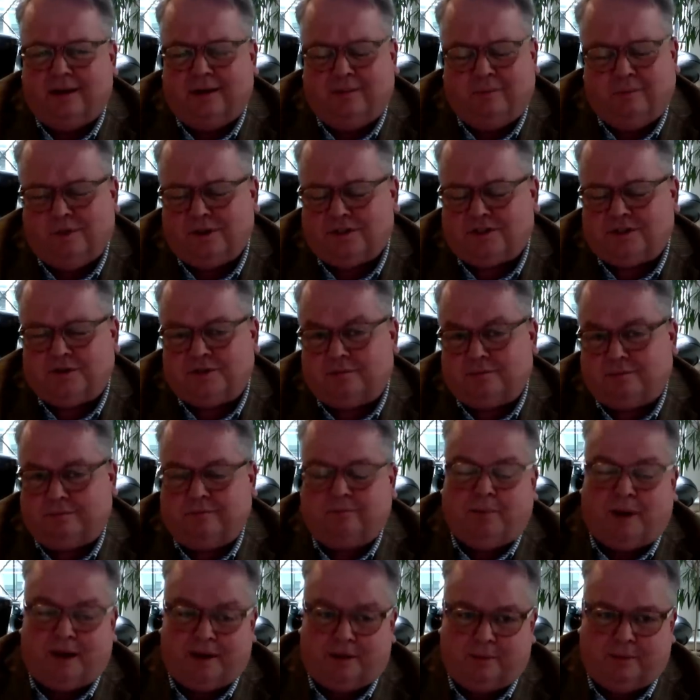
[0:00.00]
which is,
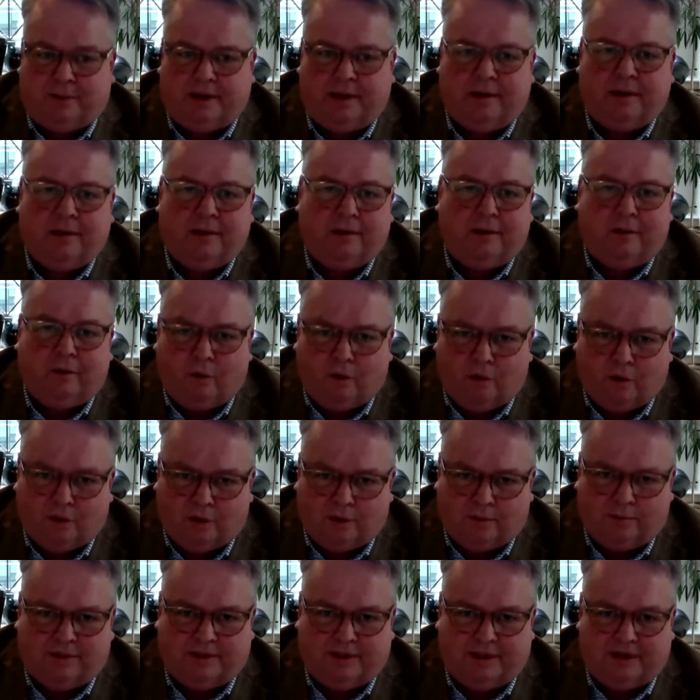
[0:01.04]
by the way,
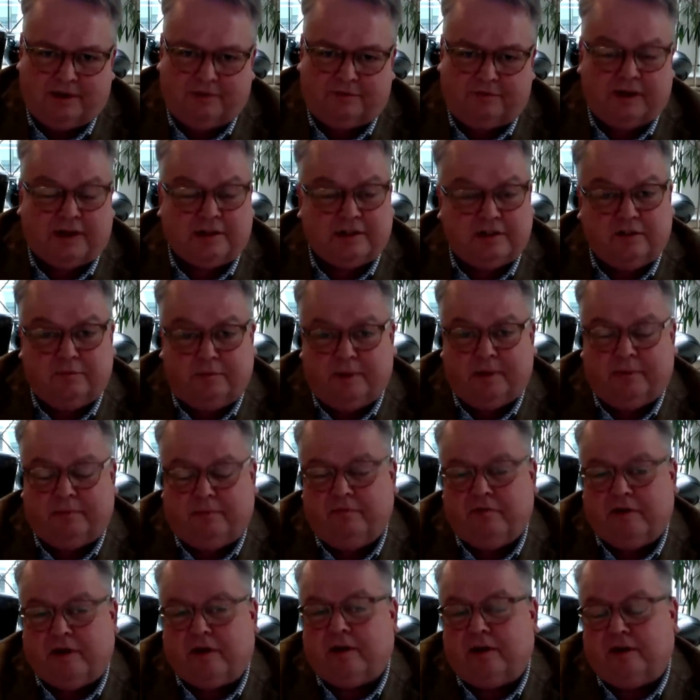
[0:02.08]
horribly ineffective, but
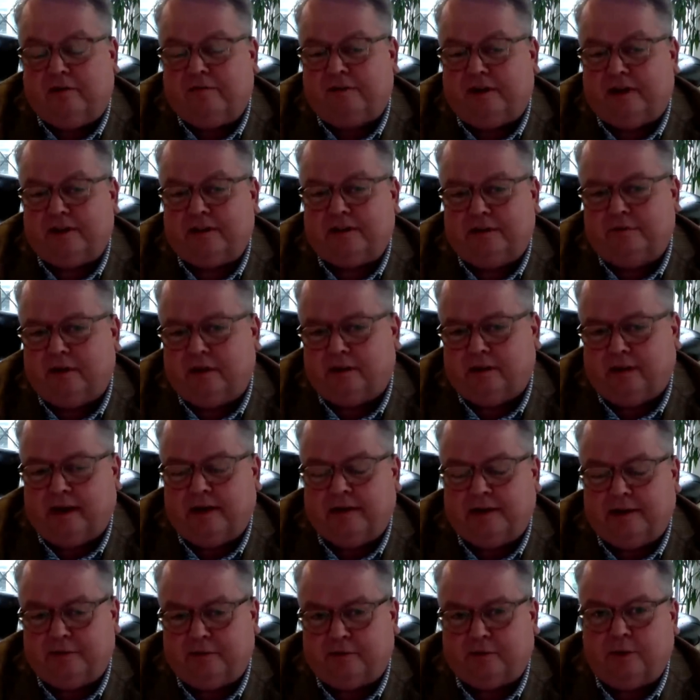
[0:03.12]
very effective at
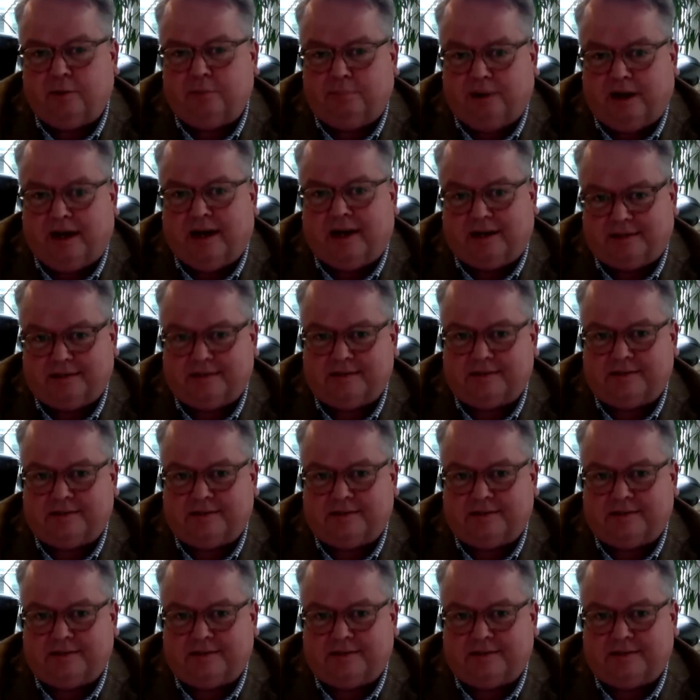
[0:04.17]
lining their own pockets.